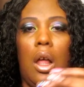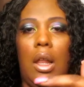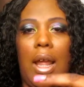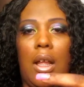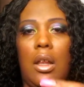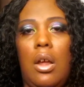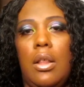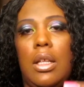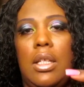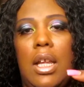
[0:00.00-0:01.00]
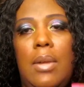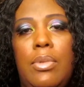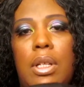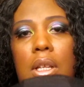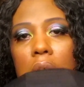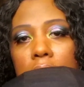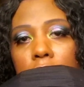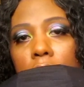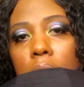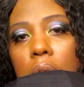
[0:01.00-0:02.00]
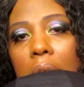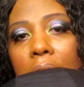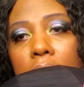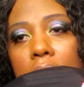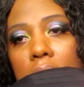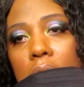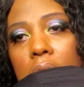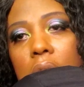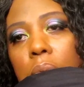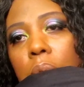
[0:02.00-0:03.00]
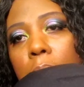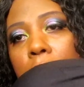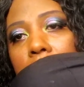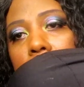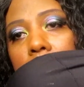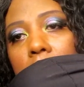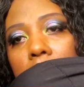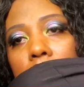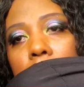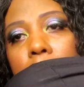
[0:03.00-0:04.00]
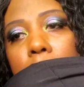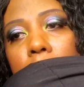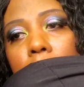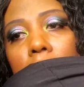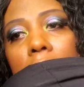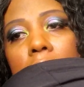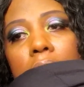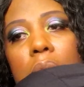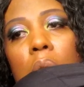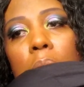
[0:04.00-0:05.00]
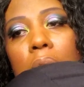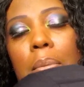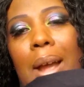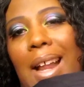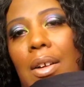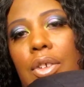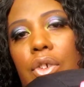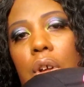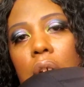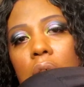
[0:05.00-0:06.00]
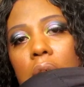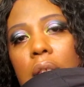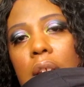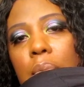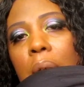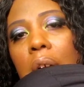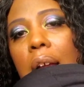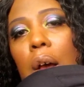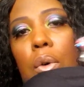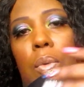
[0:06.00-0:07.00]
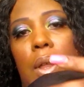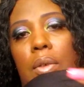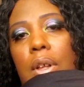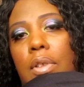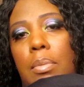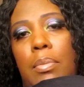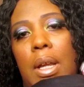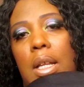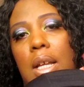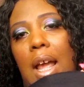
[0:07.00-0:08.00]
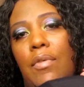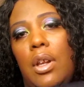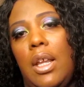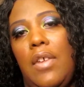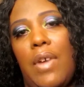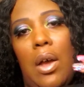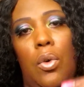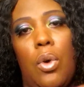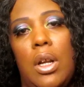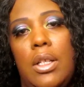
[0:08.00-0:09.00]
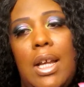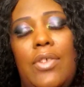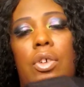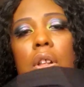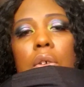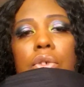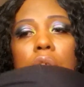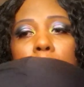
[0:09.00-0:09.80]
like along the seams. It does have a tendency to rip easily. This won't really matter because you're going to cut this part out, whether it to be to have your leave out or to attach your closure,